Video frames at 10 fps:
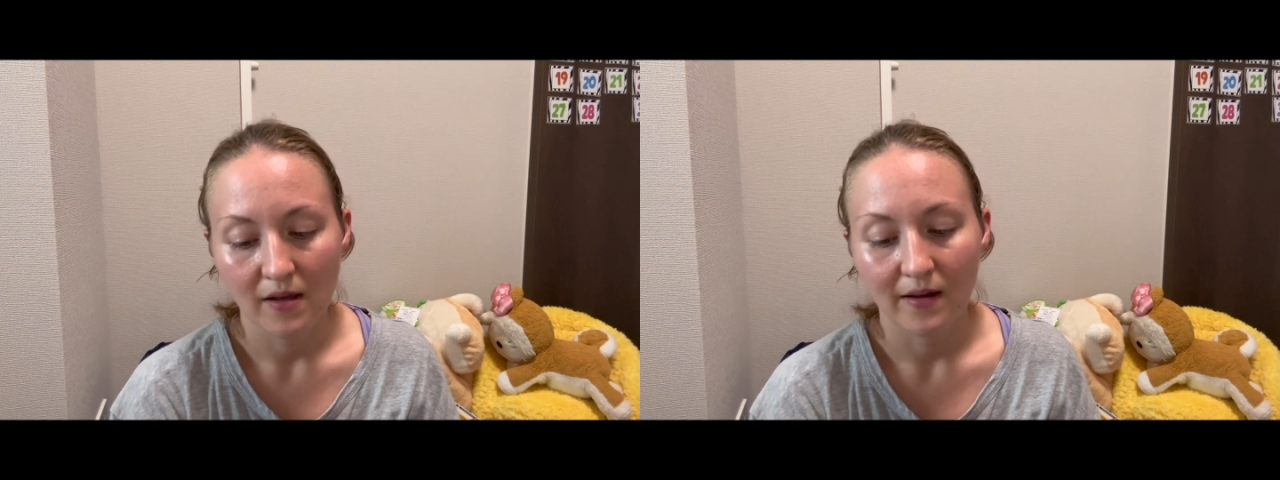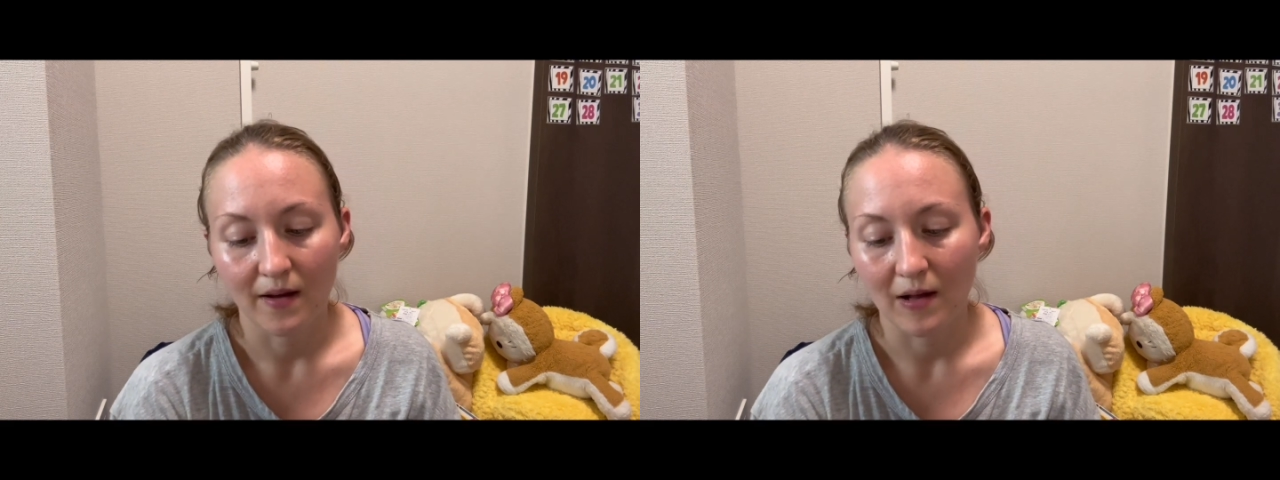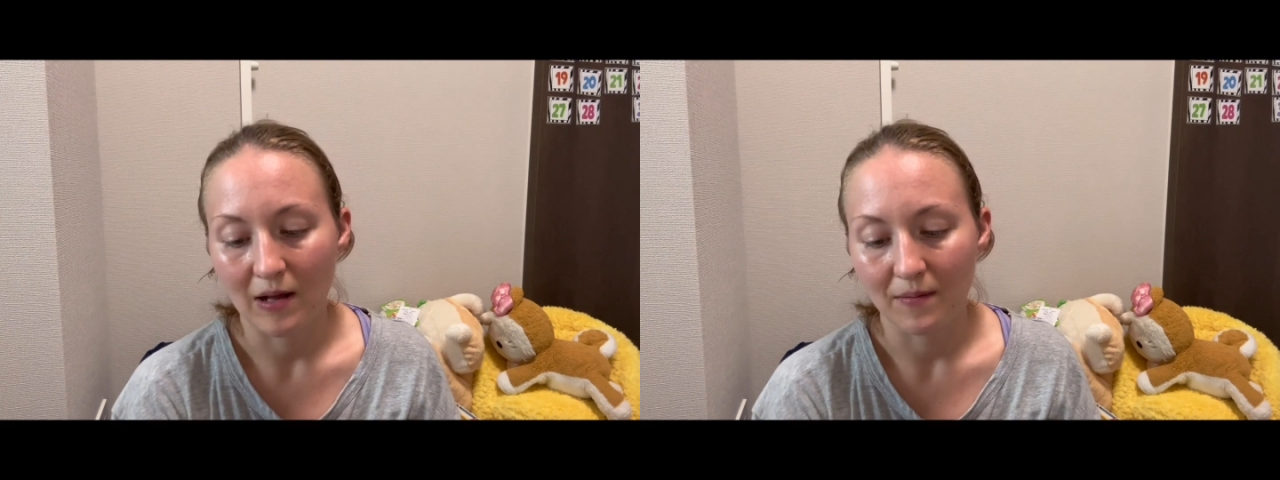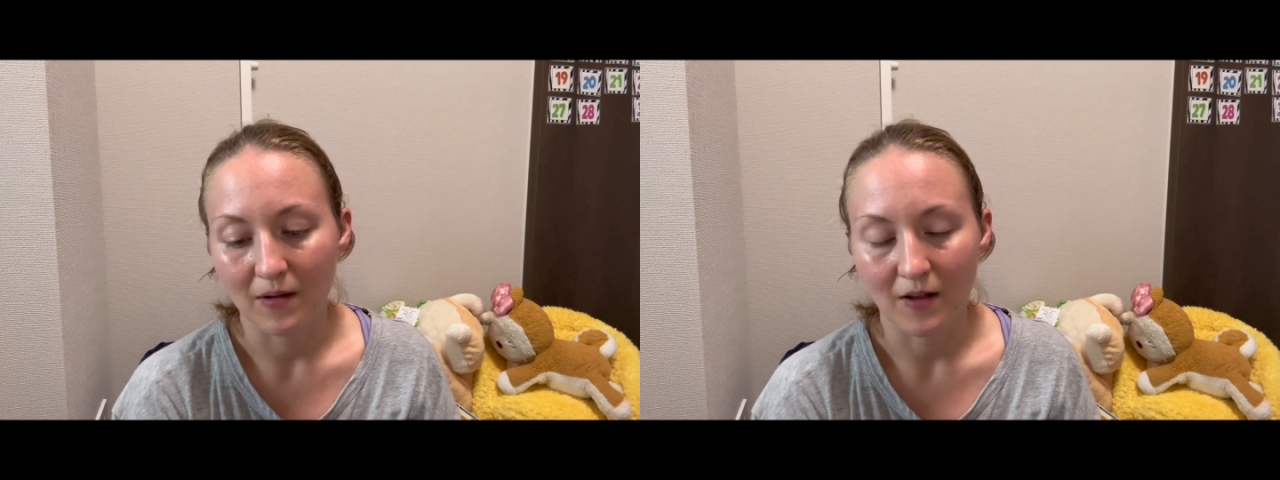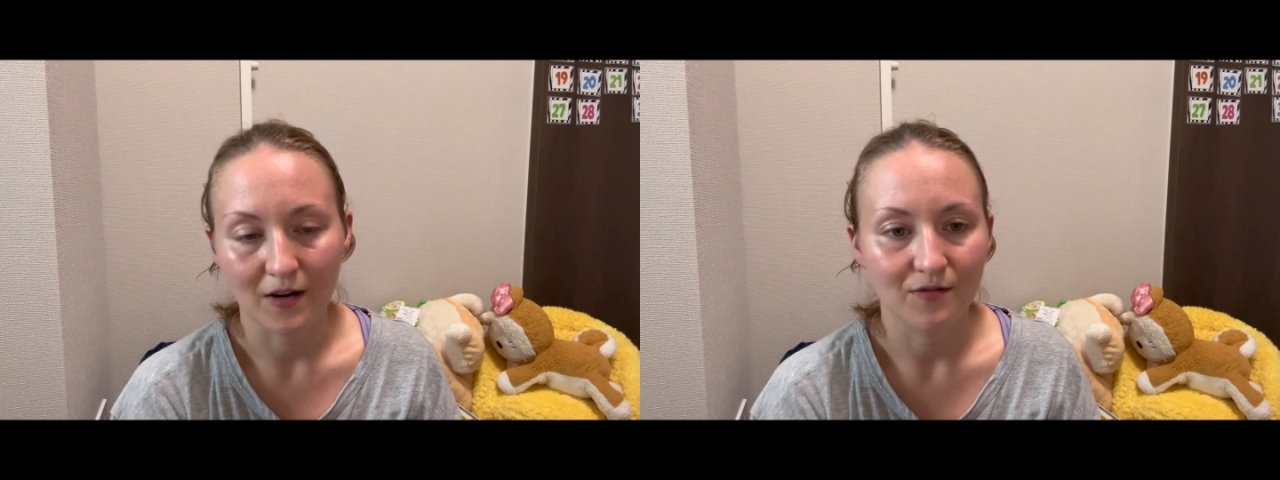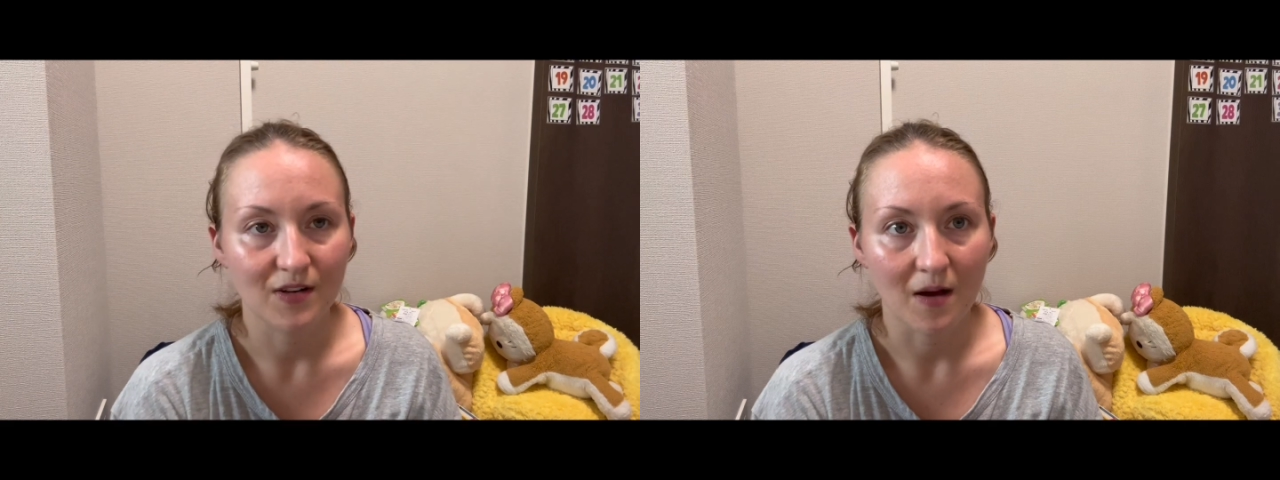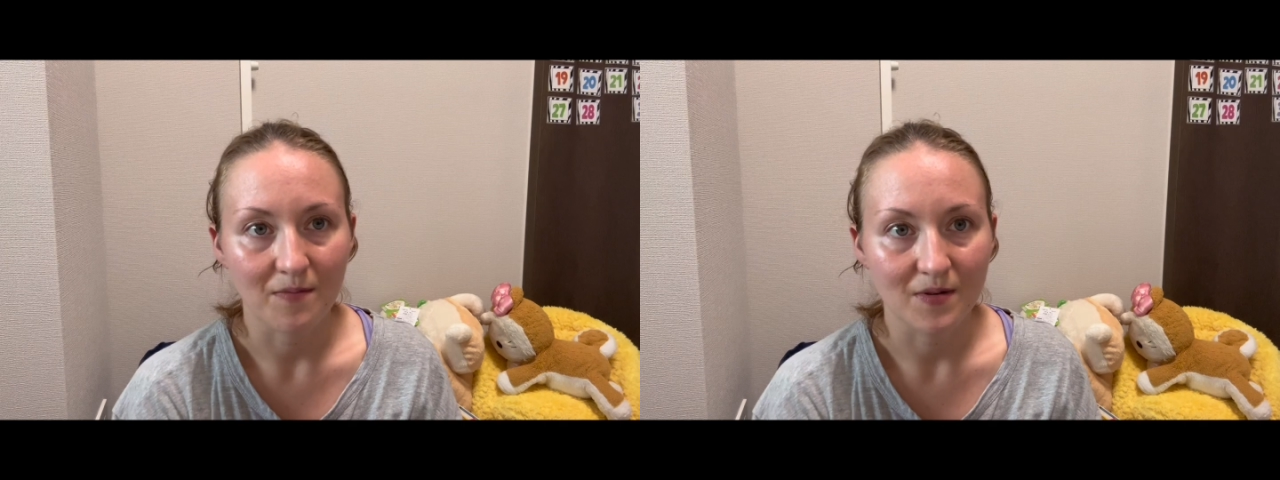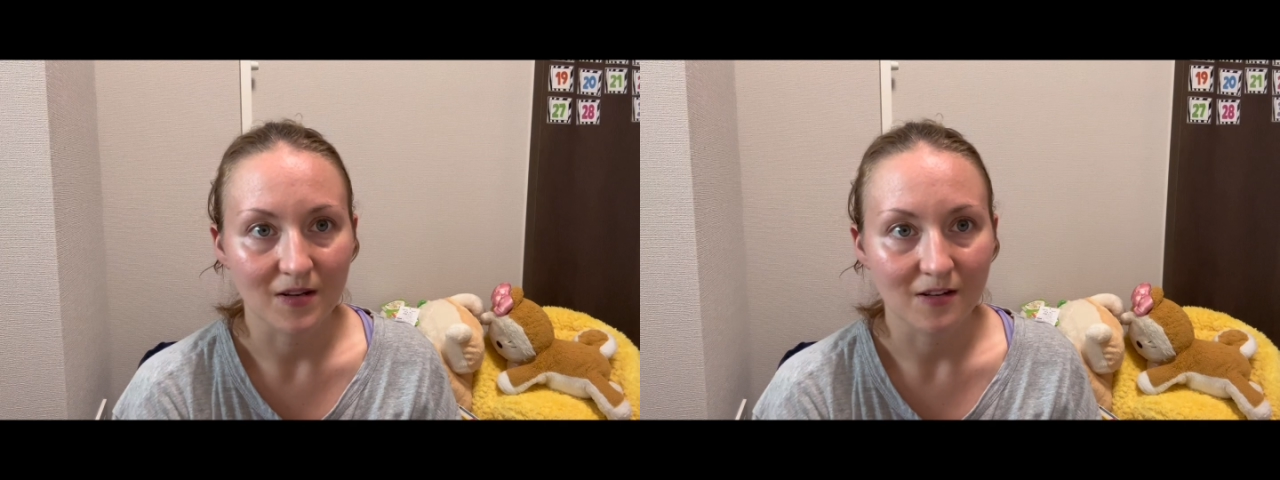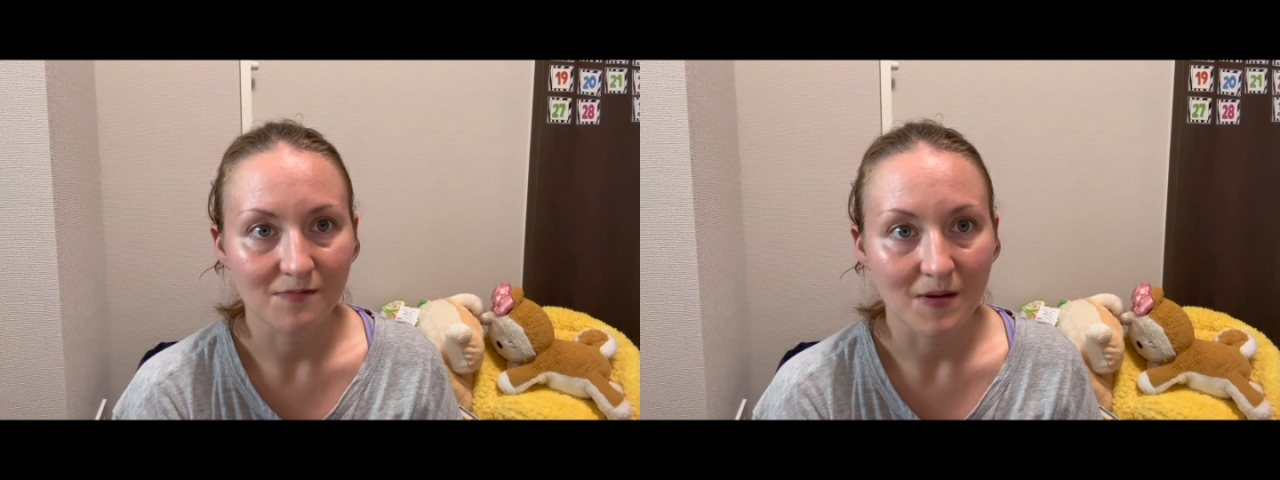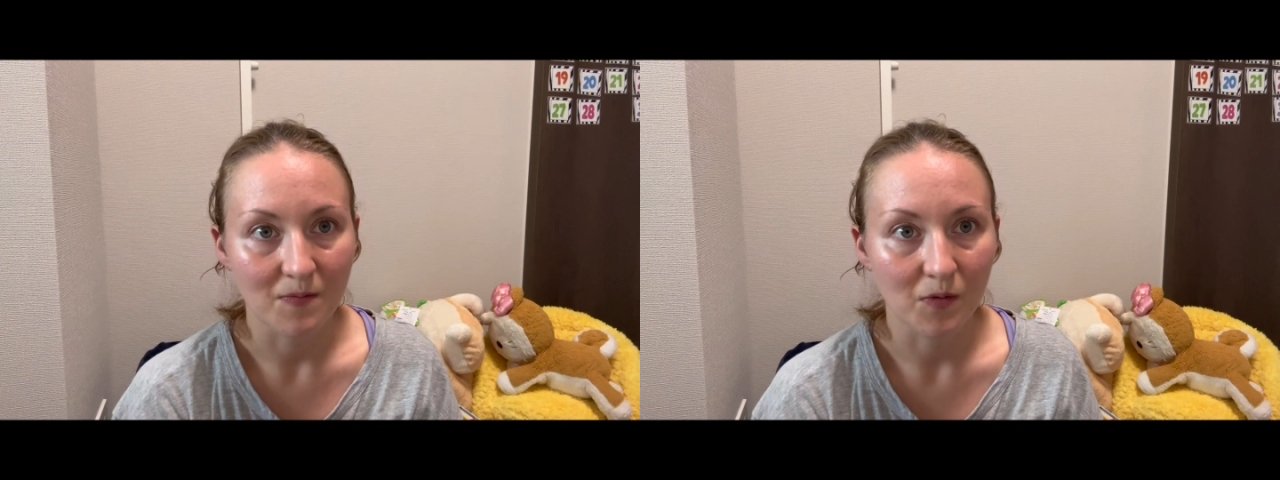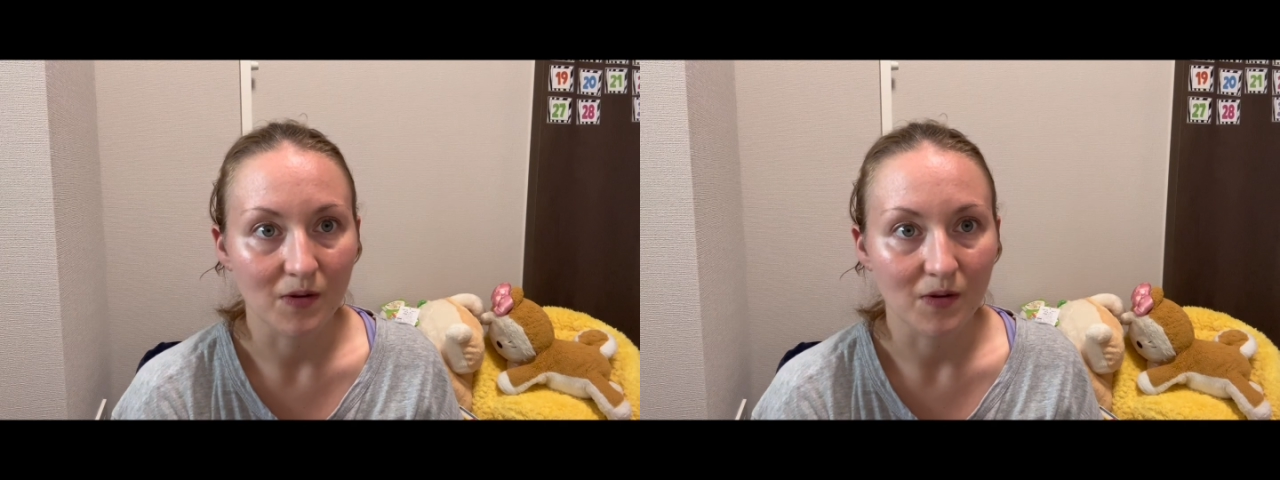A lot of Japanese people